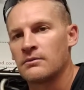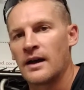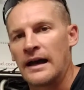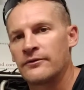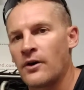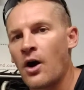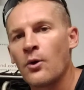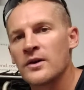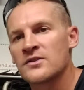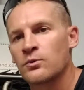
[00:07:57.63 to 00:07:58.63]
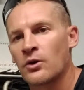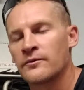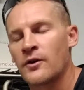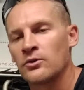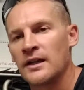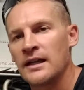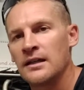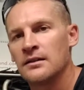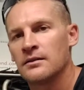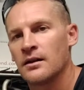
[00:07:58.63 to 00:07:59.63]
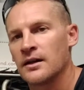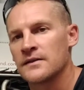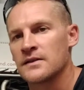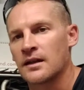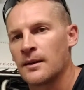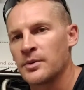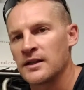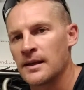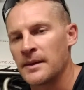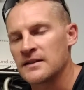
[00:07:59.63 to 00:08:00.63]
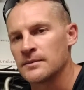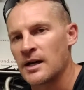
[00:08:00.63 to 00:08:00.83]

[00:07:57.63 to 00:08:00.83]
I've always worn Volet. It's the company that makes the